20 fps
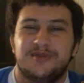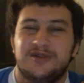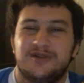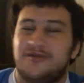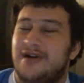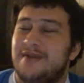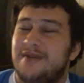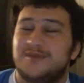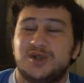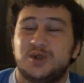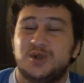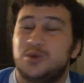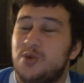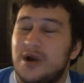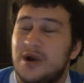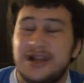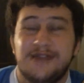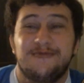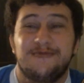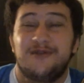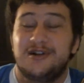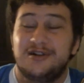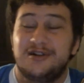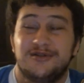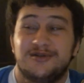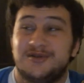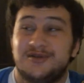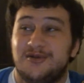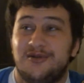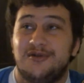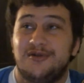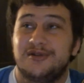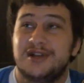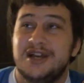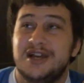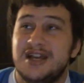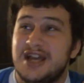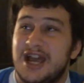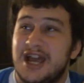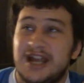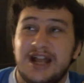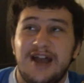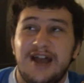You know, I'm 21 years old and